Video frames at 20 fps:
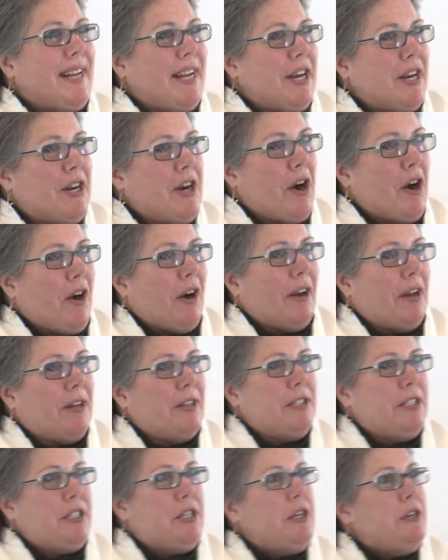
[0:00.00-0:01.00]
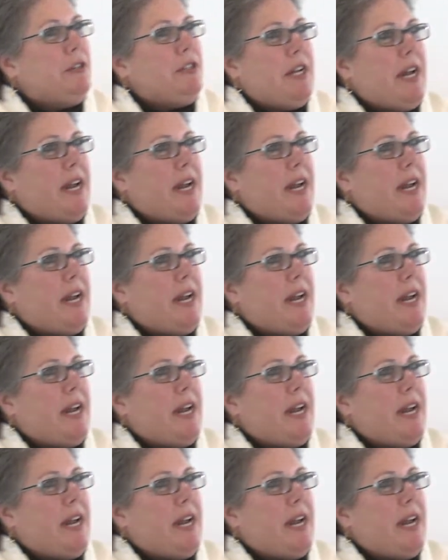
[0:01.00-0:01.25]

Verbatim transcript: And Carlos, do